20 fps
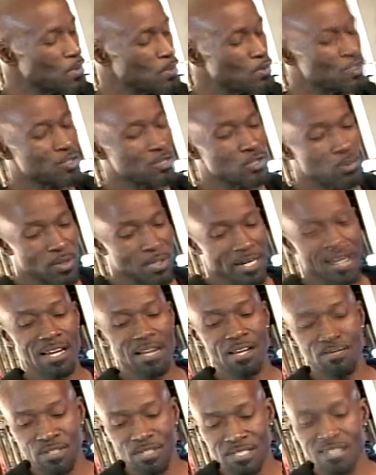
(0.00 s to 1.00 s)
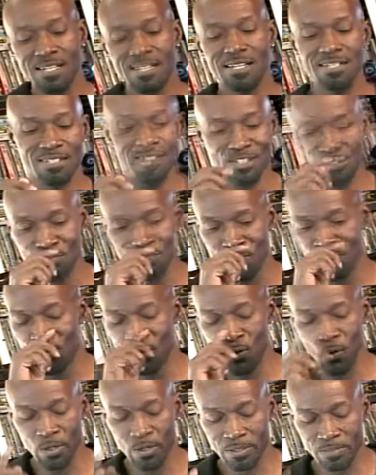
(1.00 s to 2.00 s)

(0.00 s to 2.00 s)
you and I have discussed this before.